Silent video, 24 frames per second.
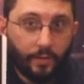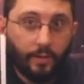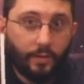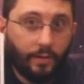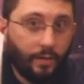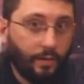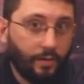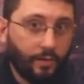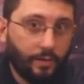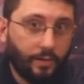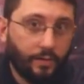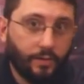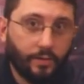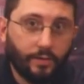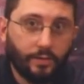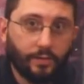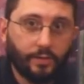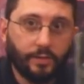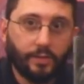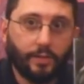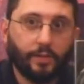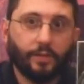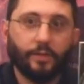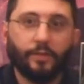
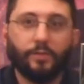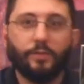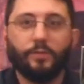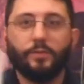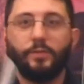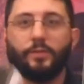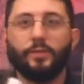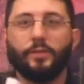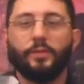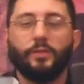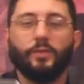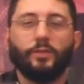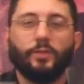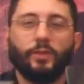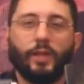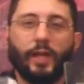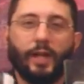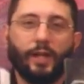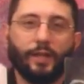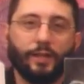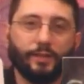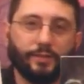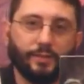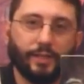Oh, you know, the
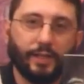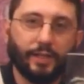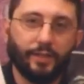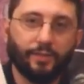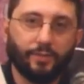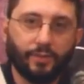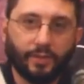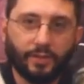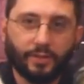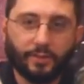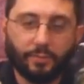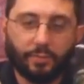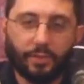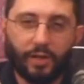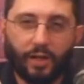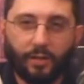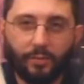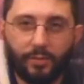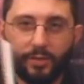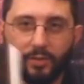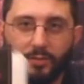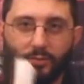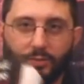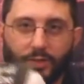Alexandrians
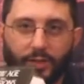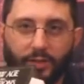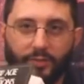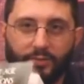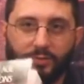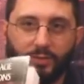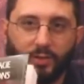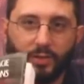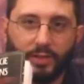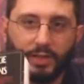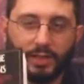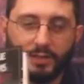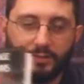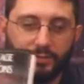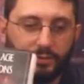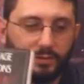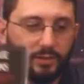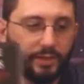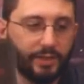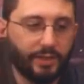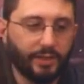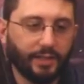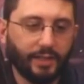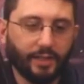probably are running for cover
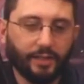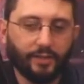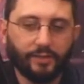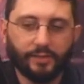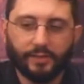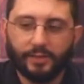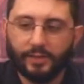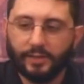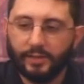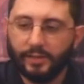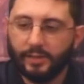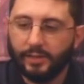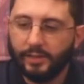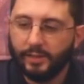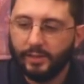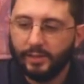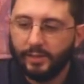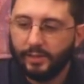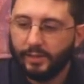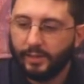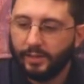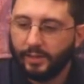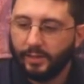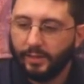right now,
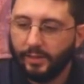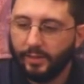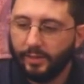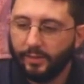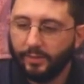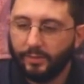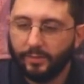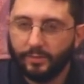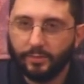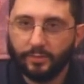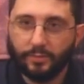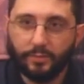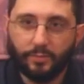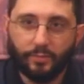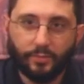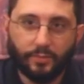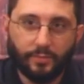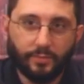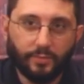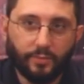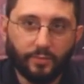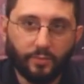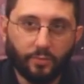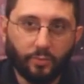you know,
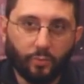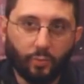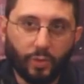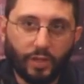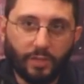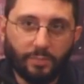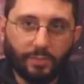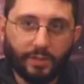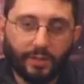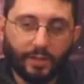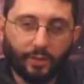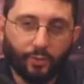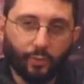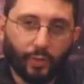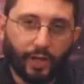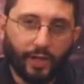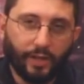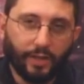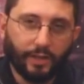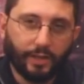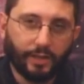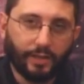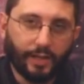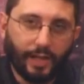weeping and
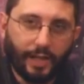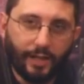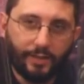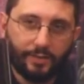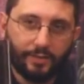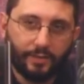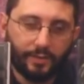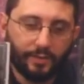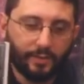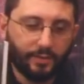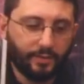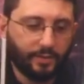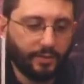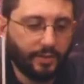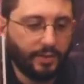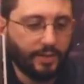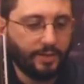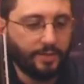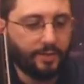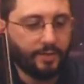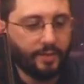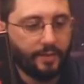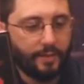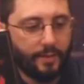wailing and gnashing their
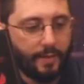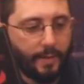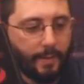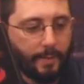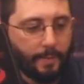teeth.